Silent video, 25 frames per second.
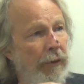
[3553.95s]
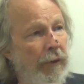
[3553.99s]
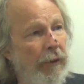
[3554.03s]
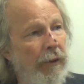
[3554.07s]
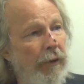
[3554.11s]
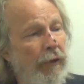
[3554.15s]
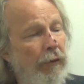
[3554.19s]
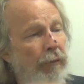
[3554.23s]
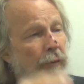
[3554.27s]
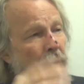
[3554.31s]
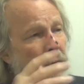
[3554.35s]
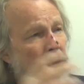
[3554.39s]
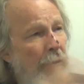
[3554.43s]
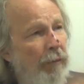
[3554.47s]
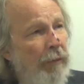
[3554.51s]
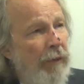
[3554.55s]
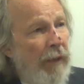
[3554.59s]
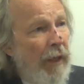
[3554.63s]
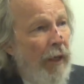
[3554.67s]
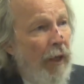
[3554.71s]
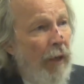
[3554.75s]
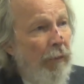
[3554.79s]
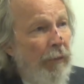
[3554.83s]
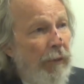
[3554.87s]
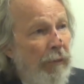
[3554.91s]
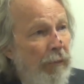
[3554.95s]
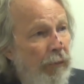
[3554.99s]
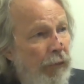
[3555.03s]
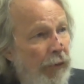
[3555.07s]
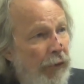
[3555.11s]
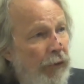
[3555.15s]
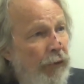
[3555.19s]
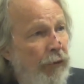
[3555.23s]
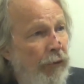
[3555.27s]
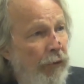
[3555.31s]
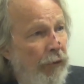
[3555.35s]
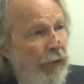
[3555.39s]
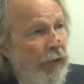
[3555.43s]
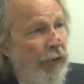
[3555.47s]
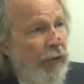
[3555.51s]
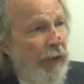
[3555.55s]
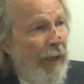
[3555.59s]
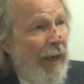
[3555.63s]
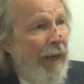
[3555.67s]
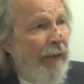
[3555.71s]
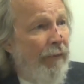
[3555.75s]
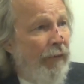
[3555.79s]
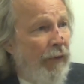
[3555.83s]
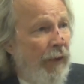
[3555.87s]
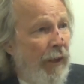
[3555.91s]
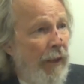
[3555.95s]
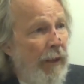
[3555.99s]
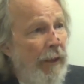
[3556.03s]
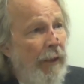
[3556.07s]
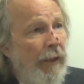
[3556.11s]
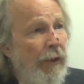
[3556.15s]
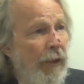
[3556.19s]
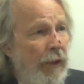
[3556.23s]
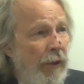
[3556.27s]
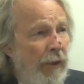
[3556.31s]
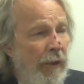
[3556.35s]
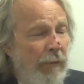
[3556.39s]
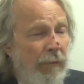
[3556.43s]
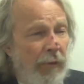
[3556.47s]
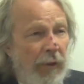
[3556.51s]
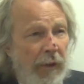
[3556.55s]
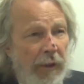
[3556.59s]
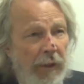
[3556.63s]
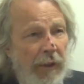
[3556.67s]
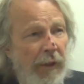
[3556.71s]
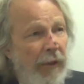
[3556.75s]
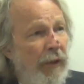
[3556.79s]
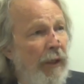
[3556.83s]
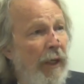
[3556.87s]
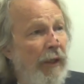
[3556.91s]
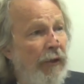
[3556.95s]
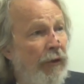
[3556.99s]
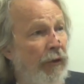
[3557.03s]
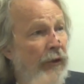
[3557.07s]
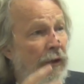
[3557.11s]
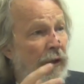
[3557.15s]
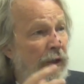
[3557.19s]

that's supposed to be helping prisoners navigate into community has,